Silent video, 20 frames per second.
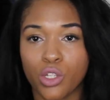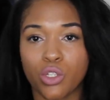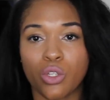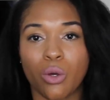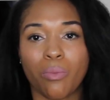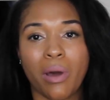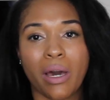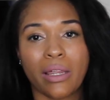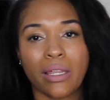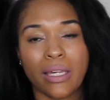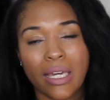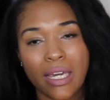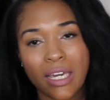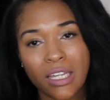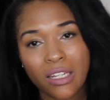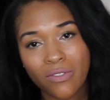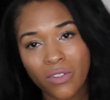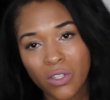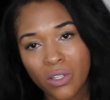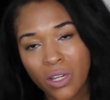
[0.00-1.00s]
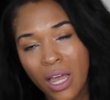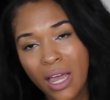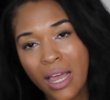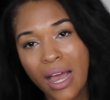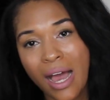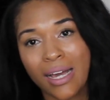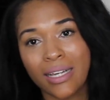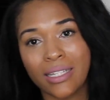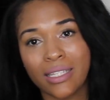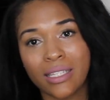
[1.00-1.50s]
So by the end of the
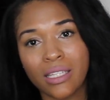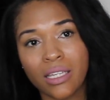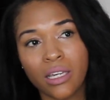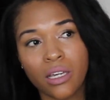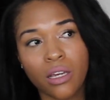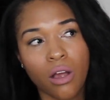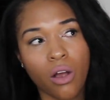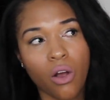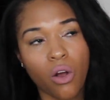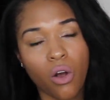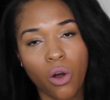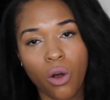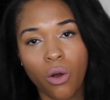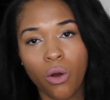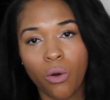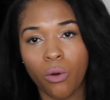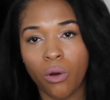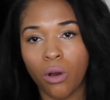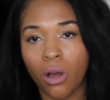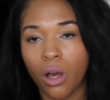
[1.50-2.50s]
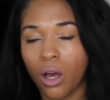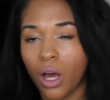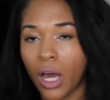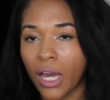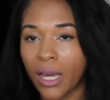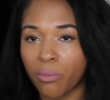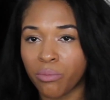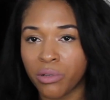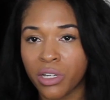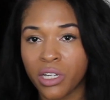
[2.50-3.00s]
day, I see, oh,
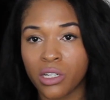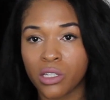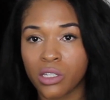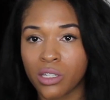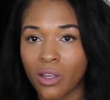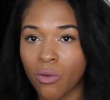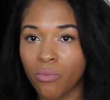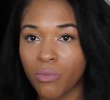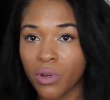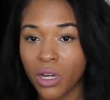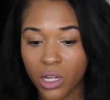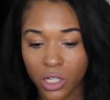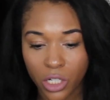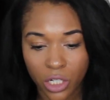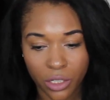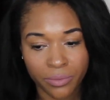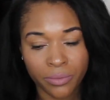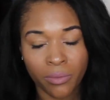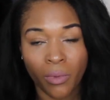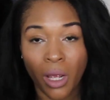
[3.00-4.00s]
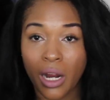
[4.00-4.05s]
I completed so much.